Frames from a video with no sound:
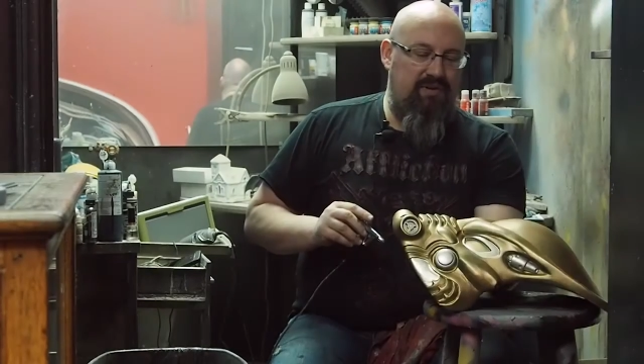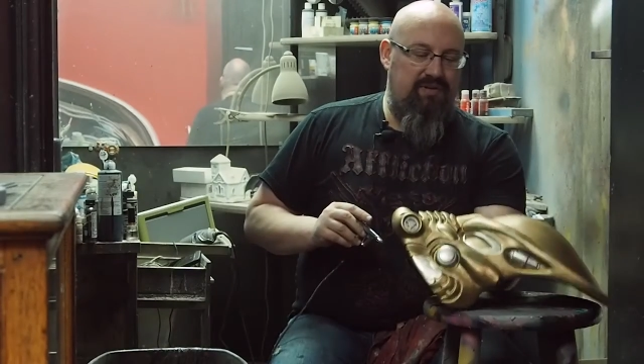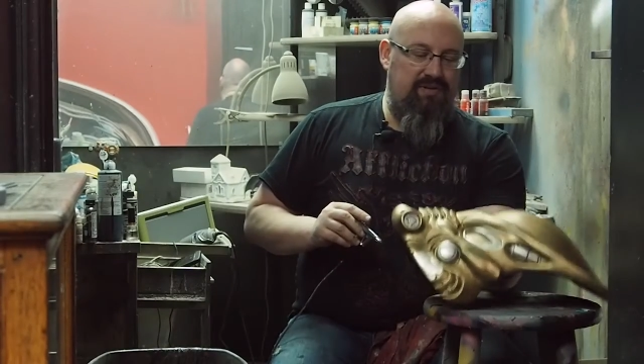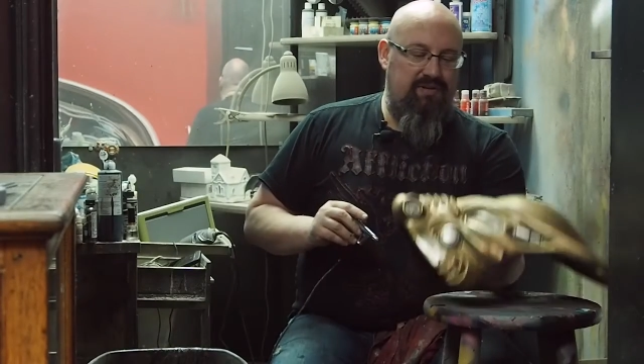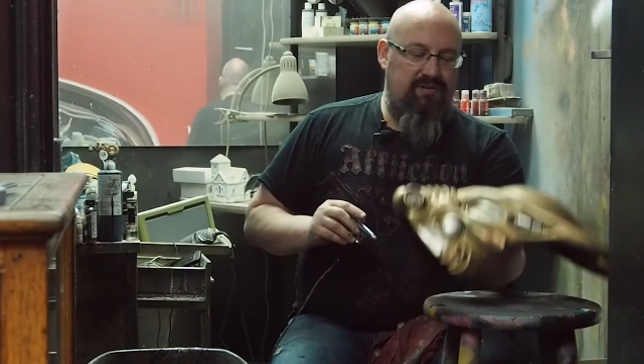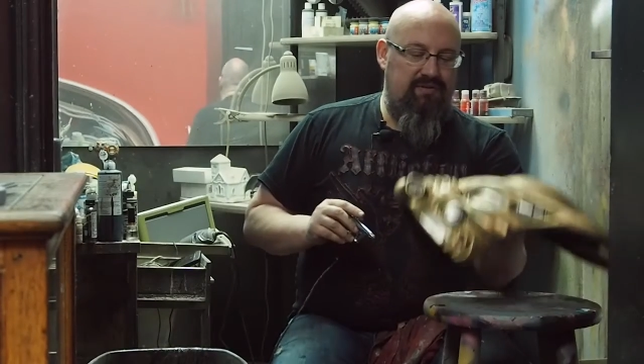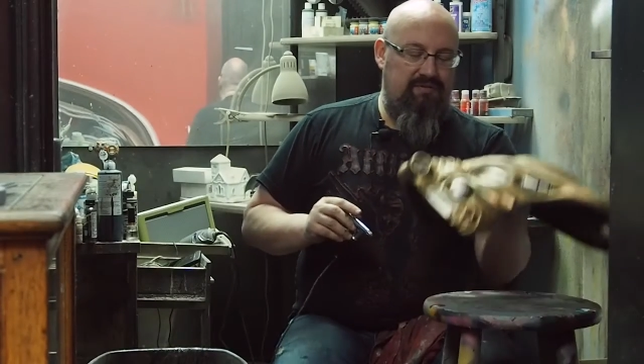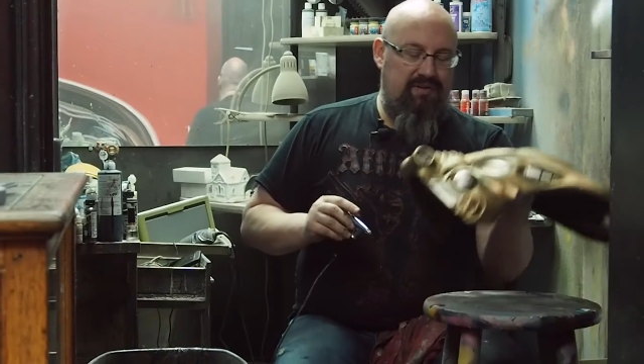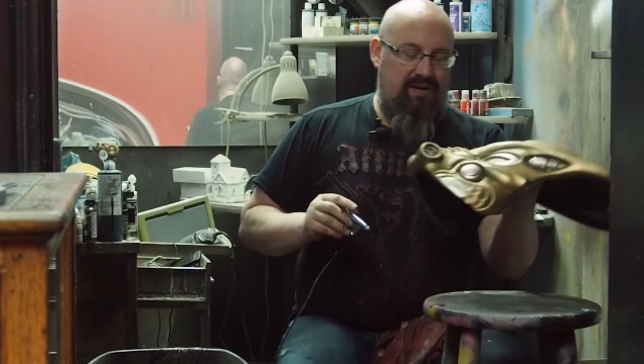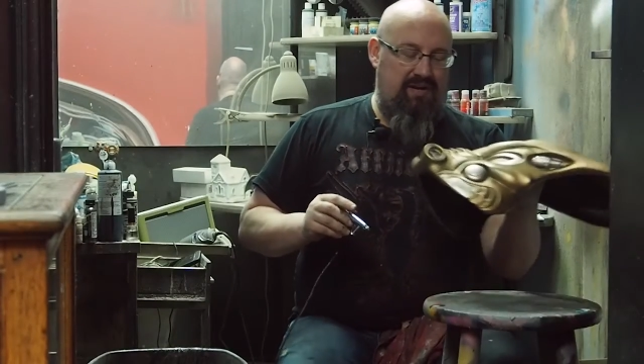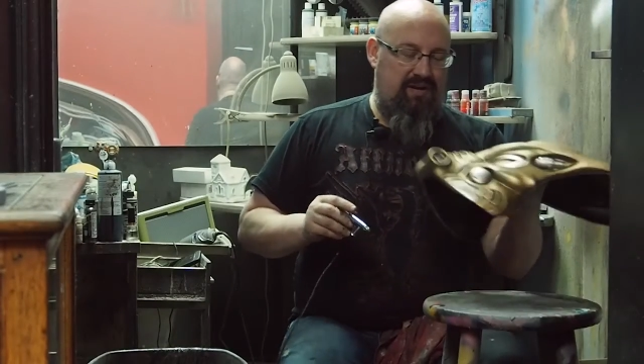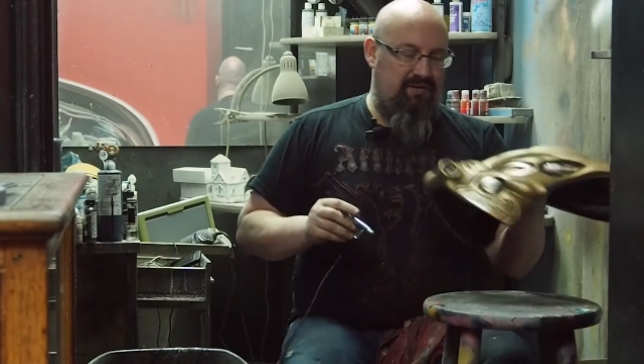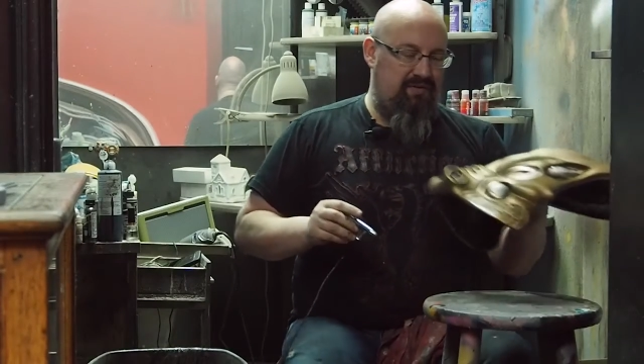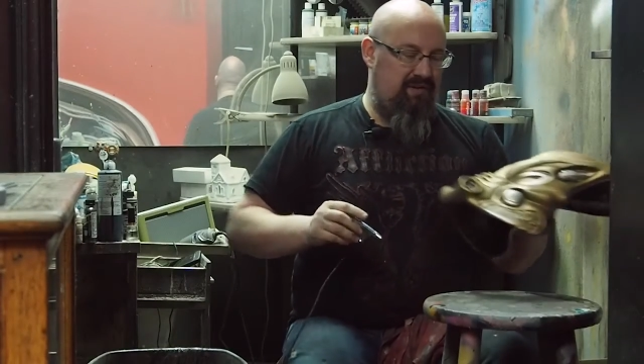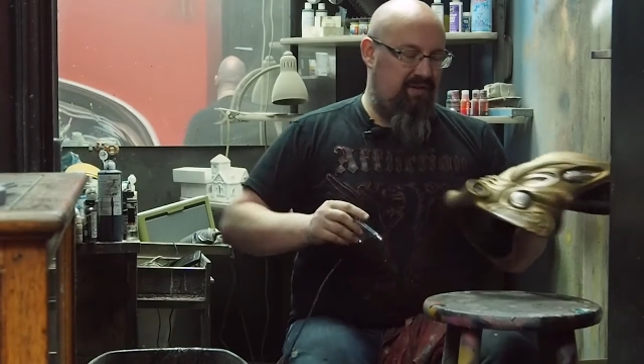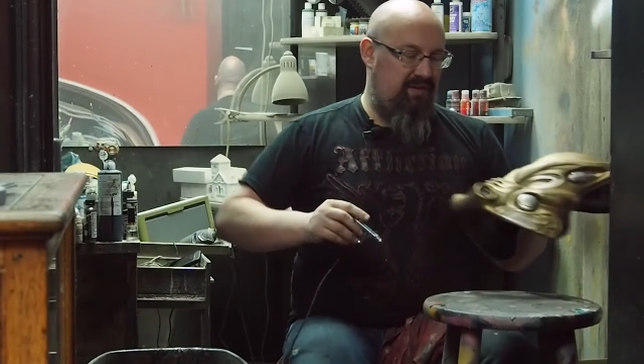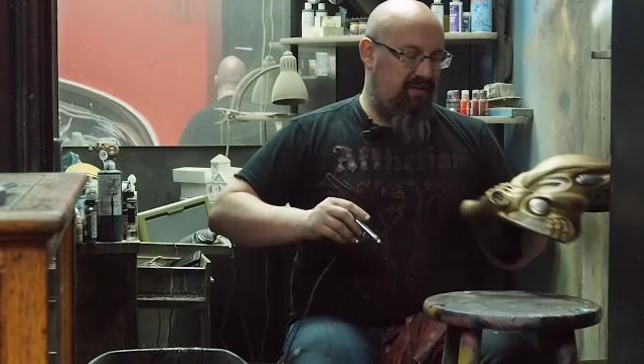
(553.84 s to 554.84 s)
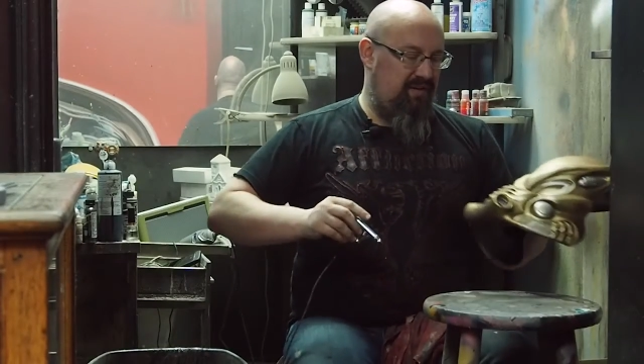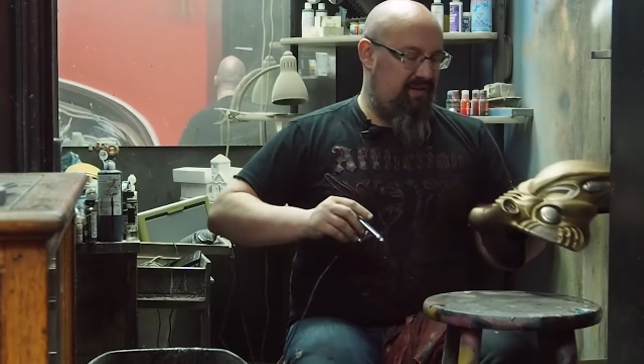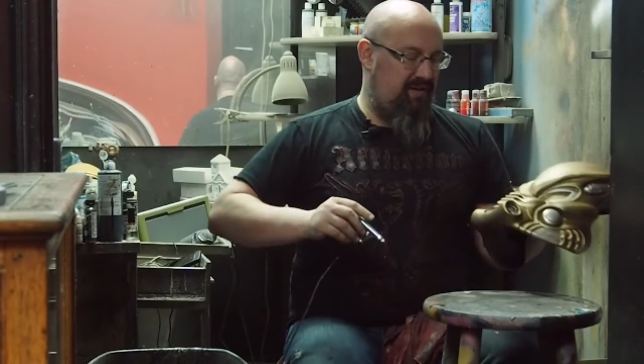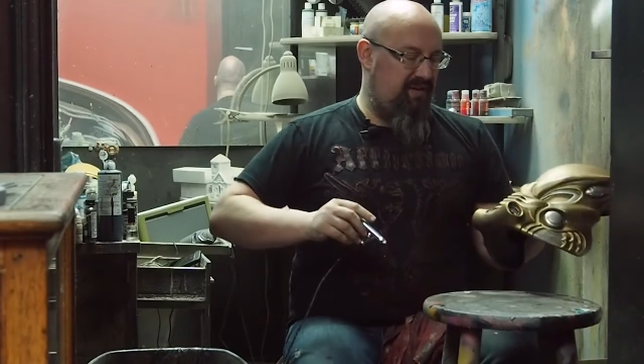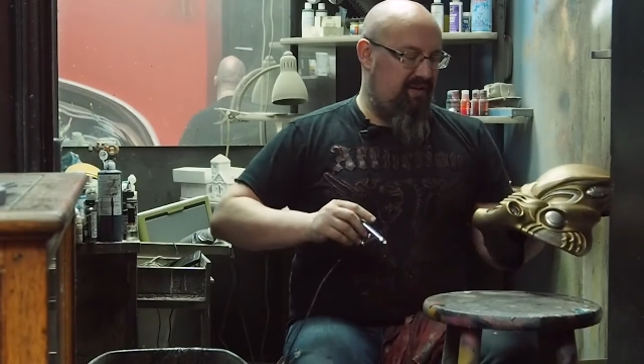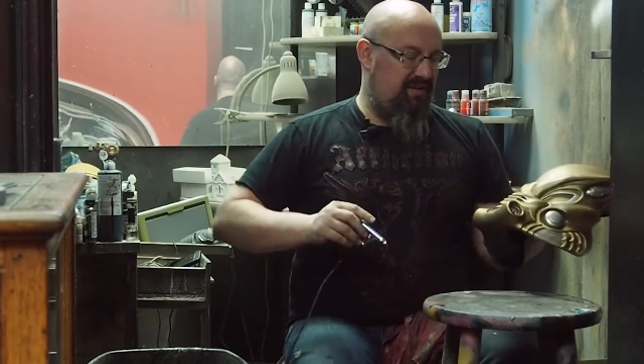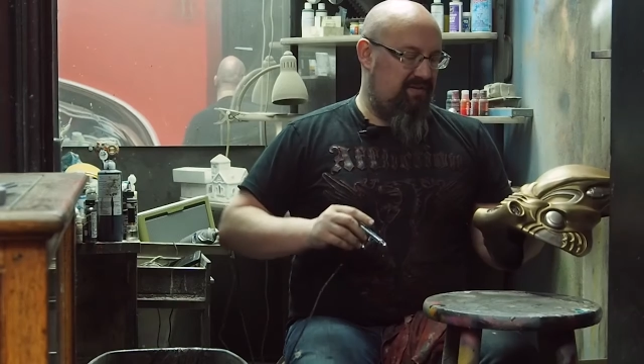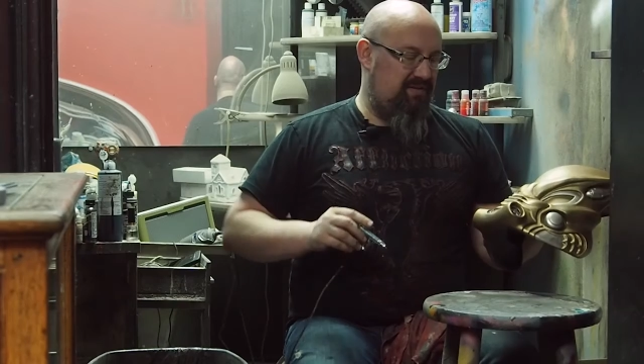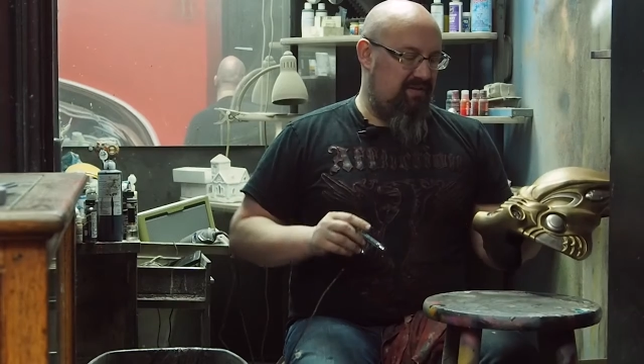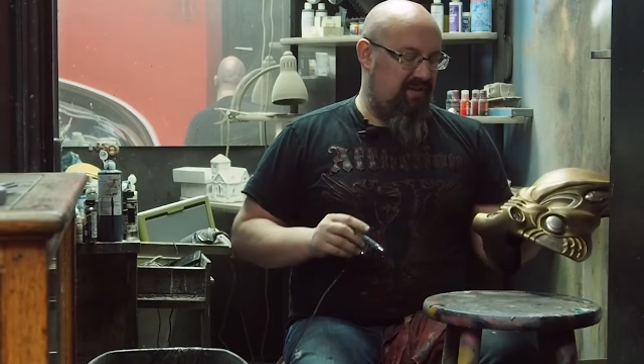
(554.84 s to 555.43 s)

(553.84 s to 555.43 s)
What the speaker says: to do now is